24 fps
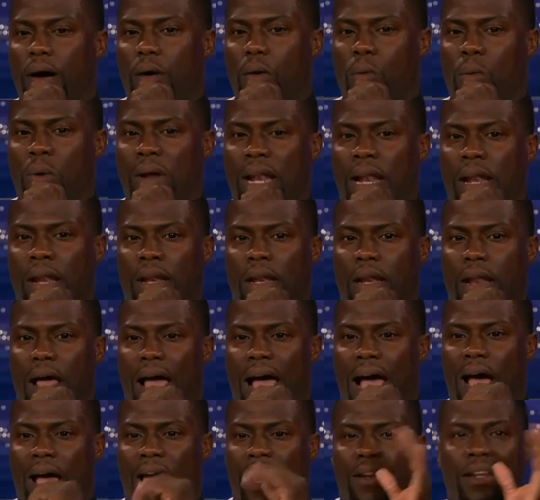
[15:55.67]
When
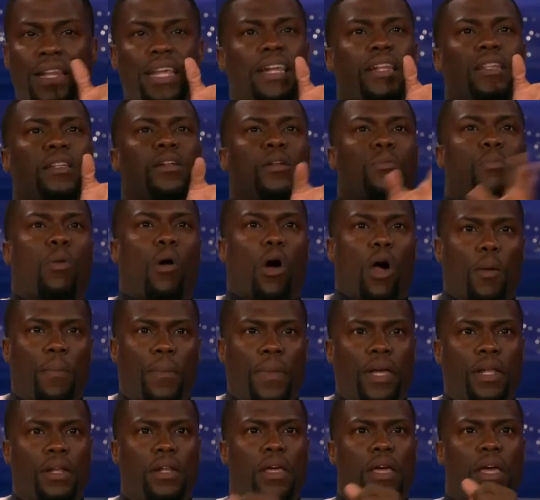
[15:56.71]
I needed an
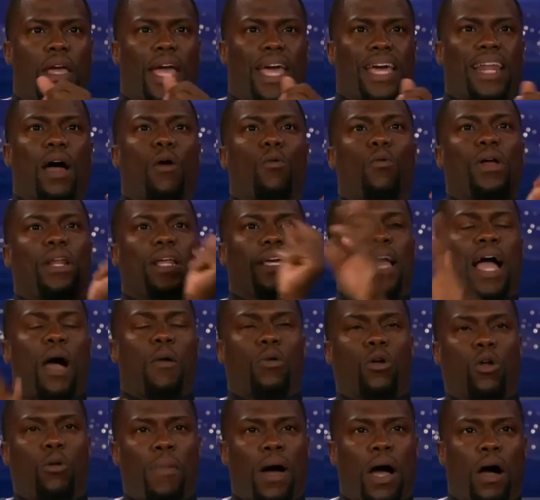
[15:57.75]
apartment and I went and got
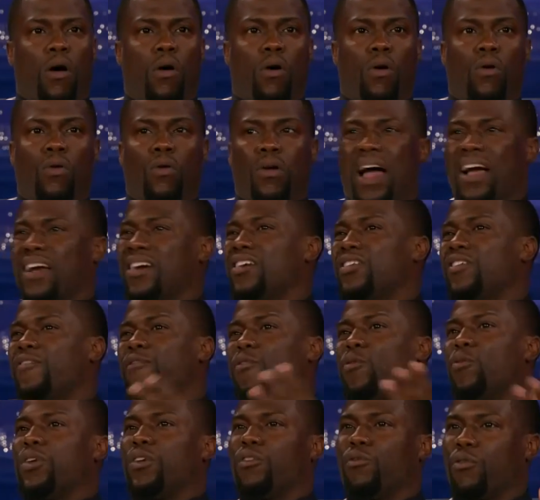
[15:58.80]
one on my own, I couldn't
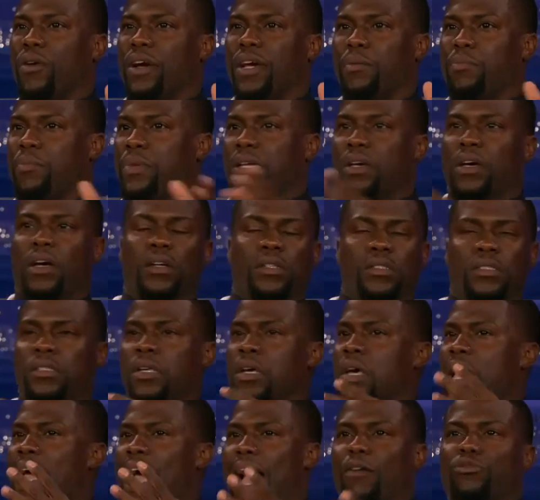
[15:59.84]
afford to rent because
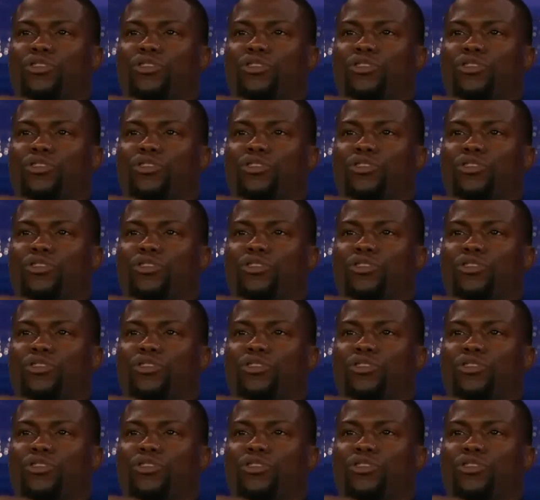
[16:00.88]
I